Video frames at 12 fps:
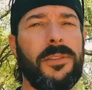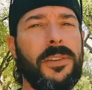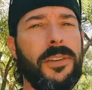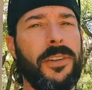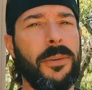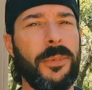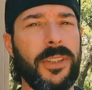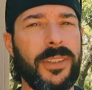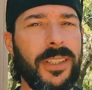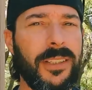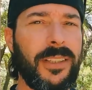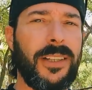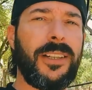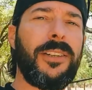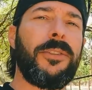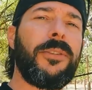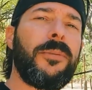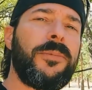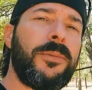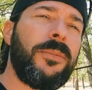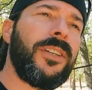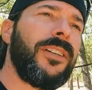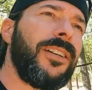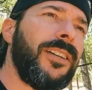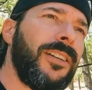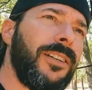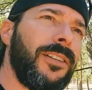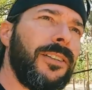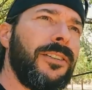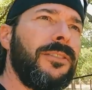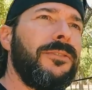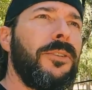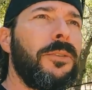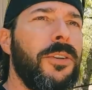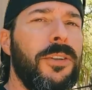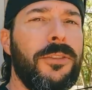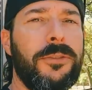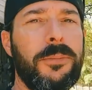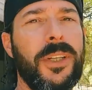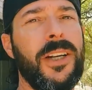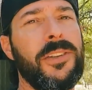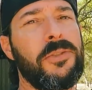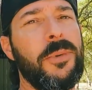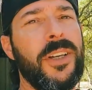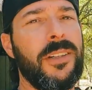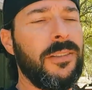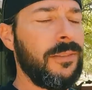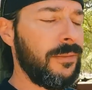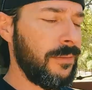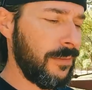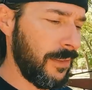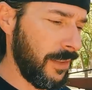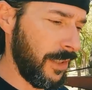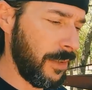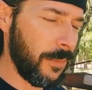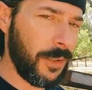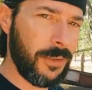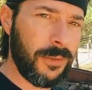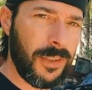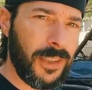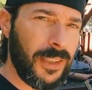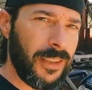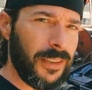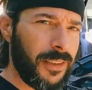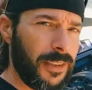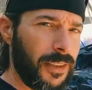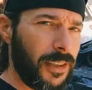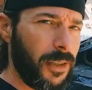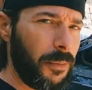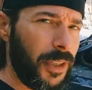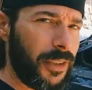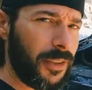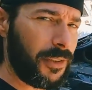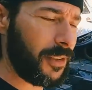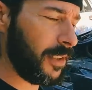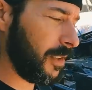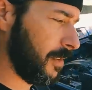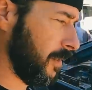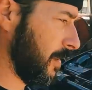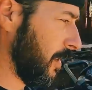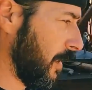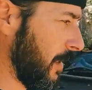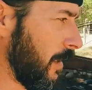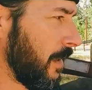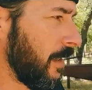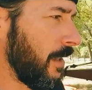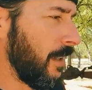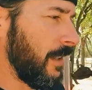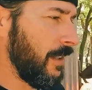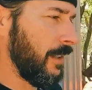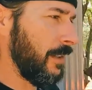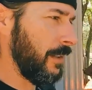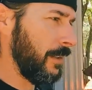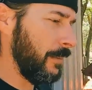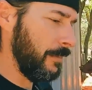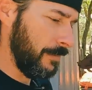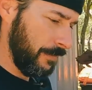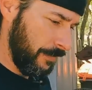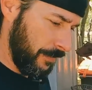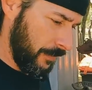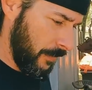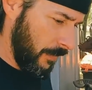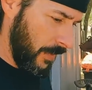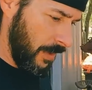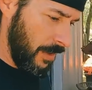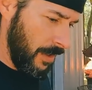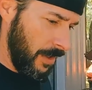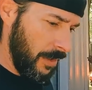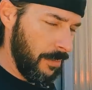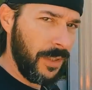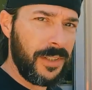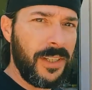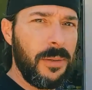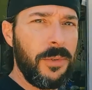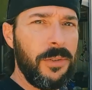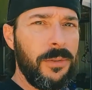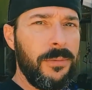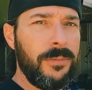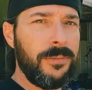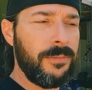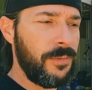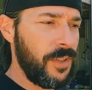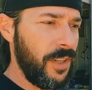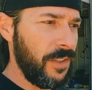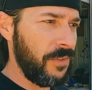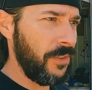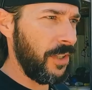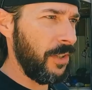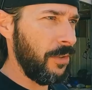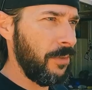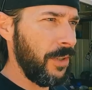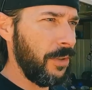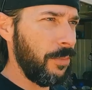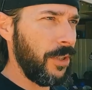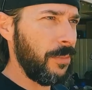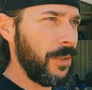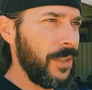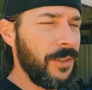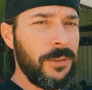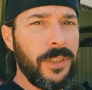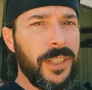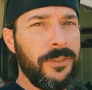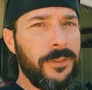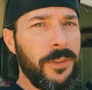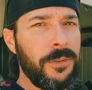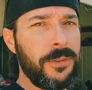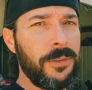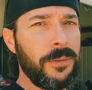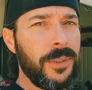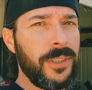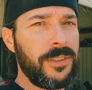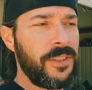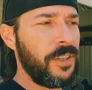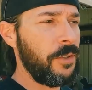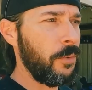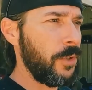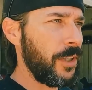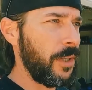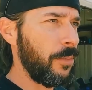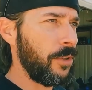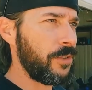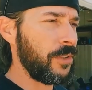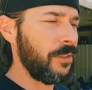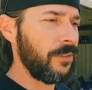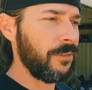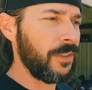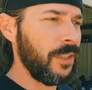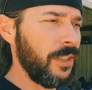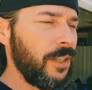Sorry about that. Got interrupted by a phone call from the Iceman. Let him know, come get this thing. By the time you see this video, it'll probably be too late for you to say you want any parts off of it.